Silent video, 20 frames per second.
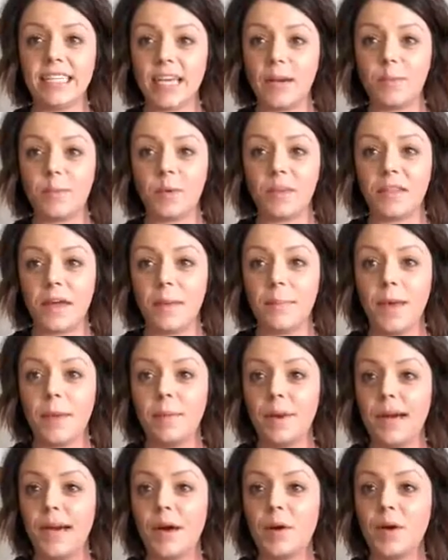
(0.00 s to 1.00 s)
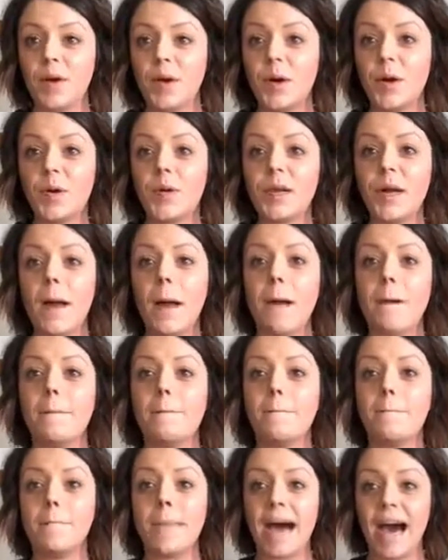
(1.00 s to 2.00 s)
up with Limelight by Alcone,
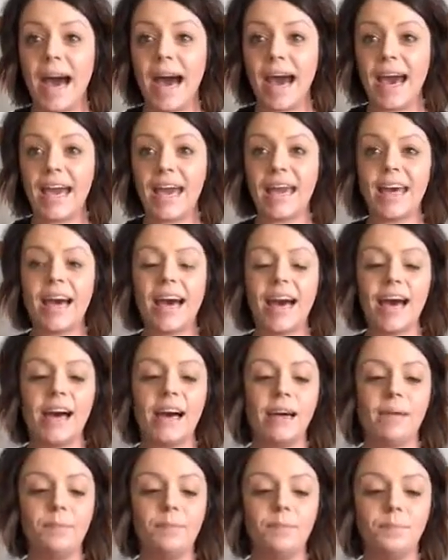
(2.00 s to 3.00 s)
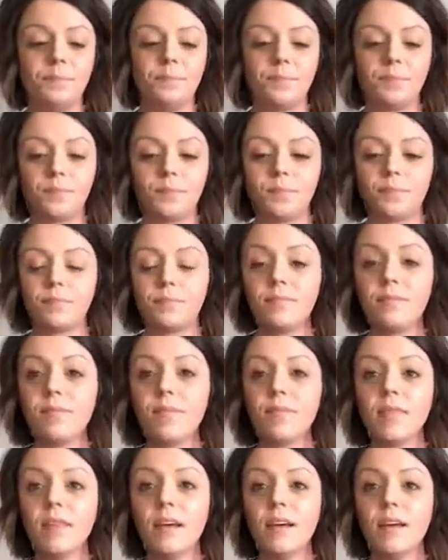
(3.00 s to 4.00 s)
my
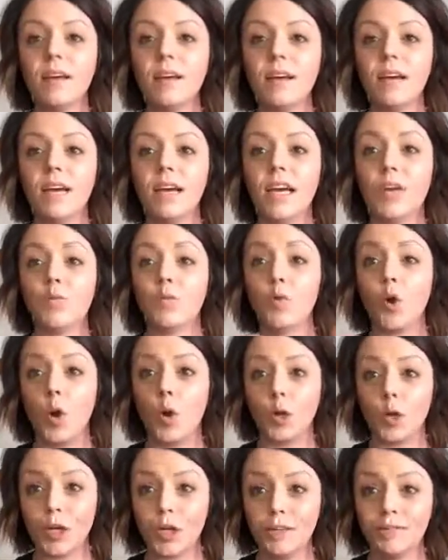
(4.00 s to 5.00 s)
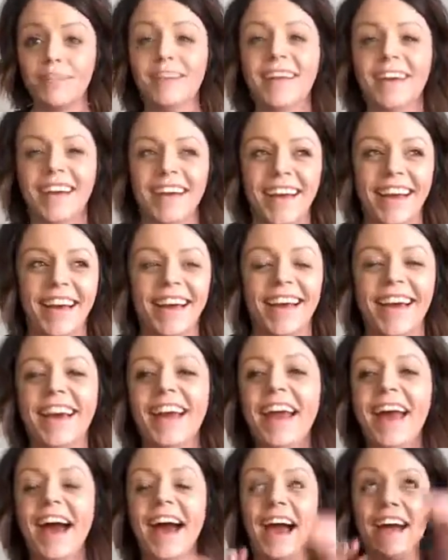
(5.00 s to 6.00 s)
enroller,
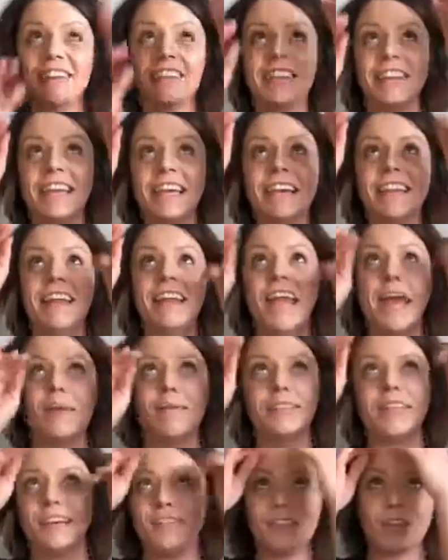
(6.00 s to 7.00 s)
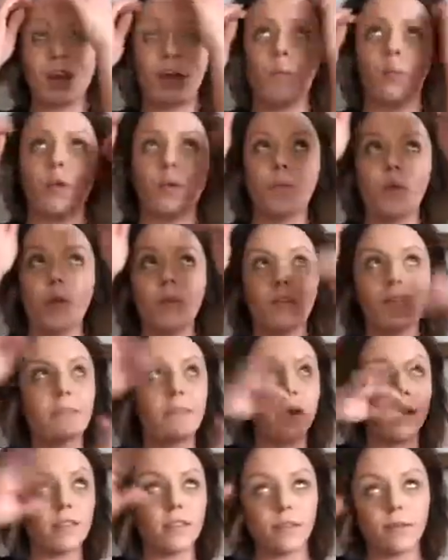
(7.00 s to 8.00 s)
I have to think of the names that I have to call them, enroller,
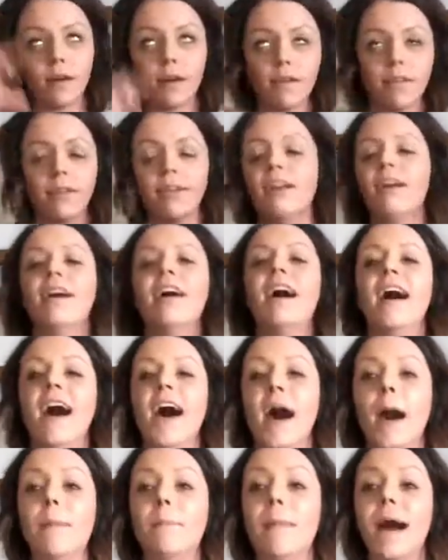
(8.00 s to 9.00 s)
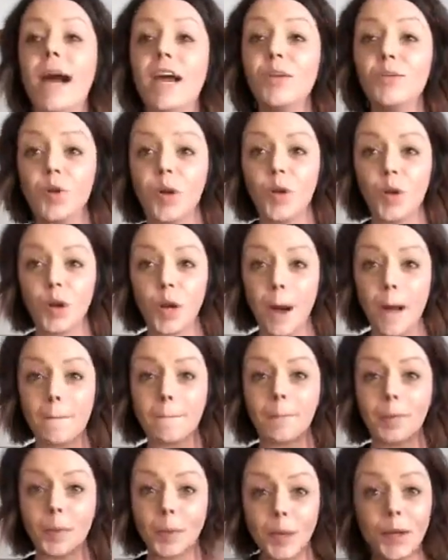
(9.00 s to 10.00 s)
sponsor, whatever. My
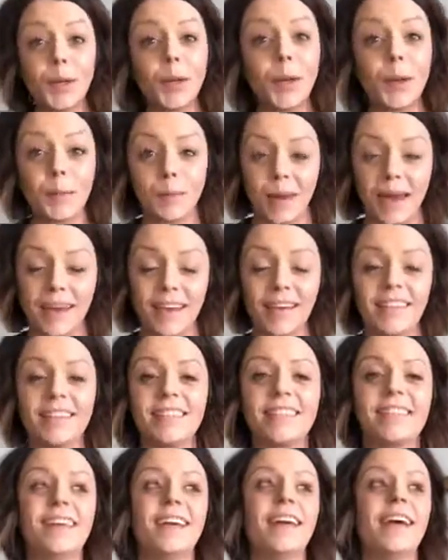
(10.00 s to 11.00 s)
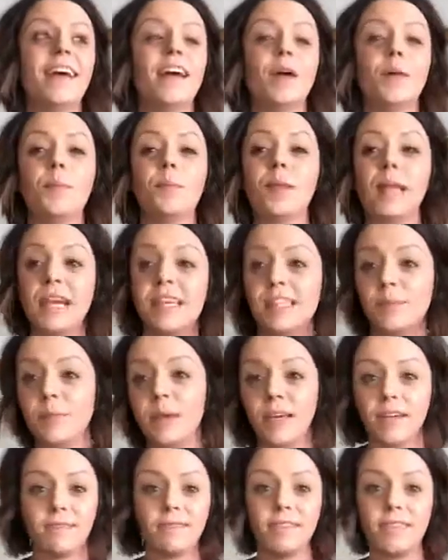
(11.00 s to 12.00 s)
enroller, Baruch Banks, placed
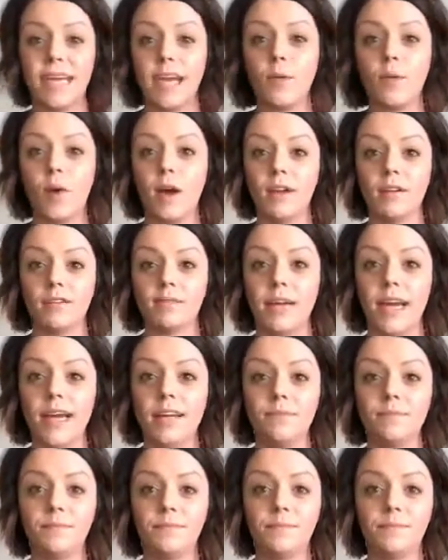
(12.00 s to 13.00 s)
me day 1, right?